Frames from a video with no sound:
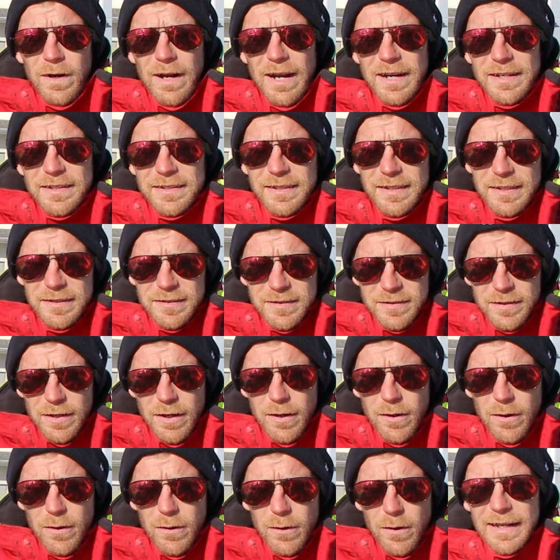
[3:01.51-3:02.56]
I did
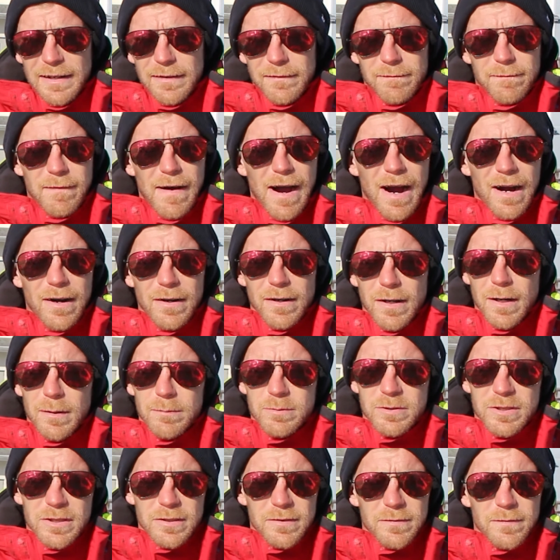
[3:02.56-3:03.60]
so, it fired
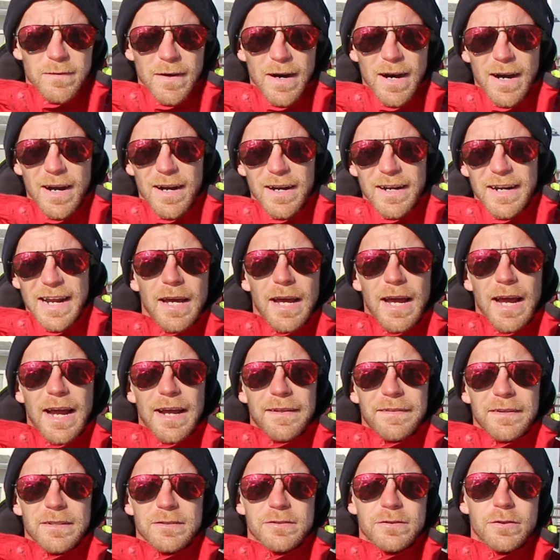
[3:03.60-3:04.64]
up just fine,
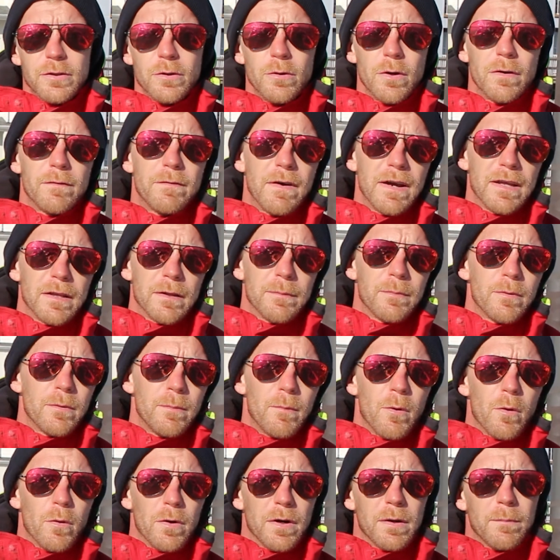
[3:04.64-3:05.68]
and there's 2 available
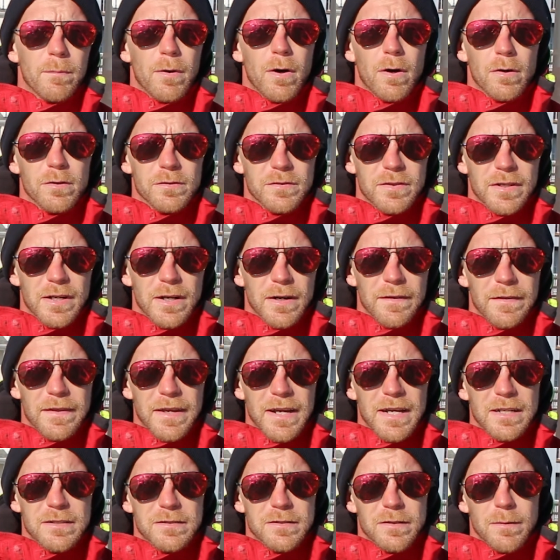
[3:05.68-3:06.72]
mooring balls there at
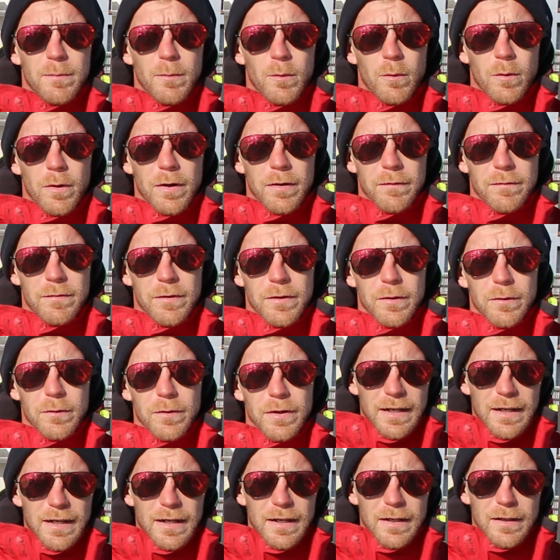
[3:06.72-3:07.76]
the edge of the mooring field.